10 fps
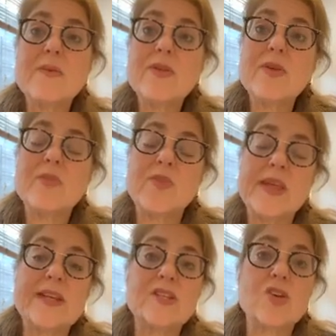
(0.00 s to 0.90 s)
of the
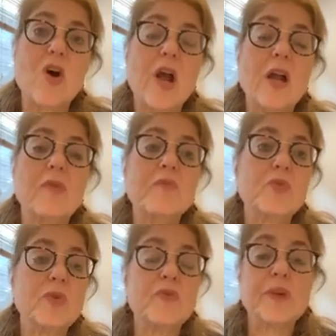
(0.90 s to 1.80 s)
things are
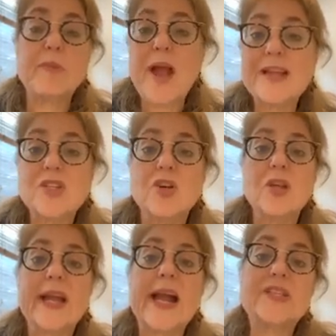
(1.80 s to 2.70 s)
sort of very practical.
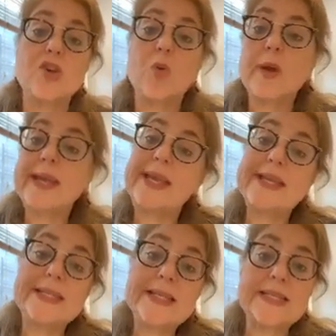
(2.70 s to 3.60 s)
I don't want to get
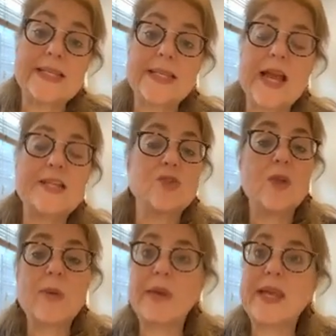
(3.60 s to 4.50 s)
addicted. I do
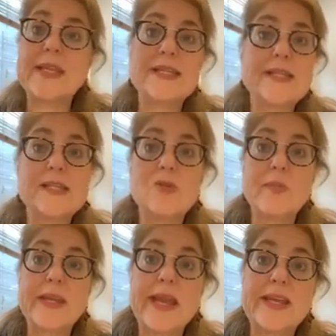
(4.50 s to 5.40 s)
not want to get addicted to a
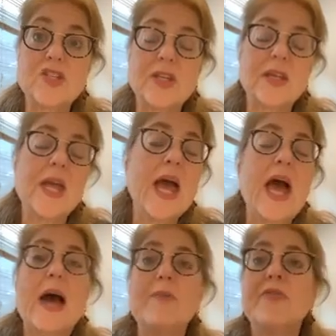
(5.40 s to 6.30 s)
medication.
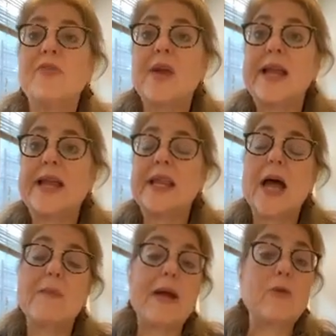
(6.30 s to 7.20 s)
I'm afraid
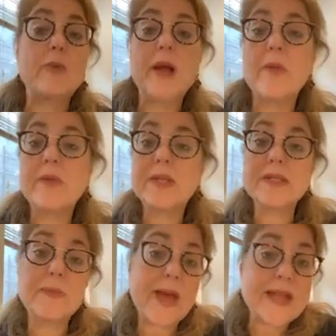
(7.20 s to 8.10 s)
I will become
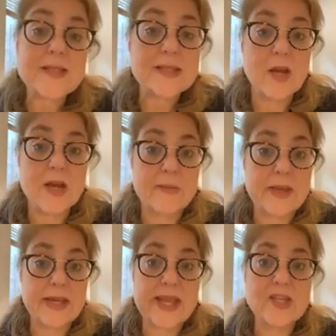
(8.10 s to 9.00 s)
dependent on a
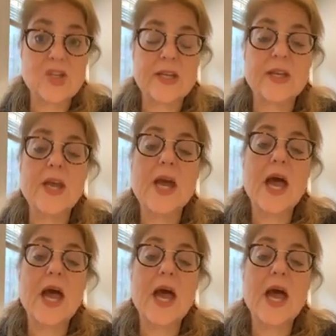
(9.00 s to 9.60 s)
medication.